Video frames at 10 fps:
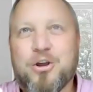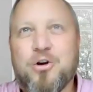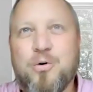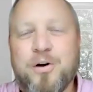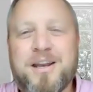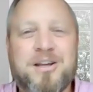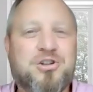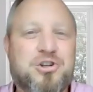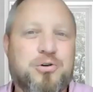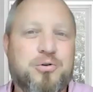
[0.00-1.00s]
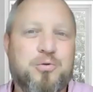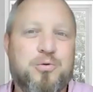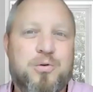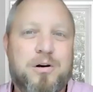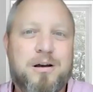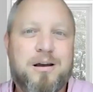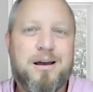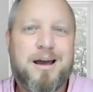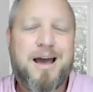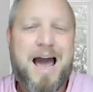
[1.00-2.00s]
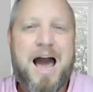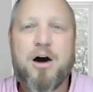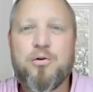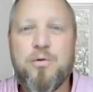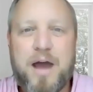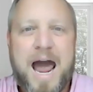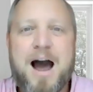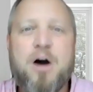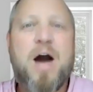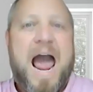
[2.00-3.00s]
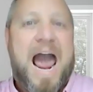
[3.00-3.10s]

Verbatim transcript: Going into how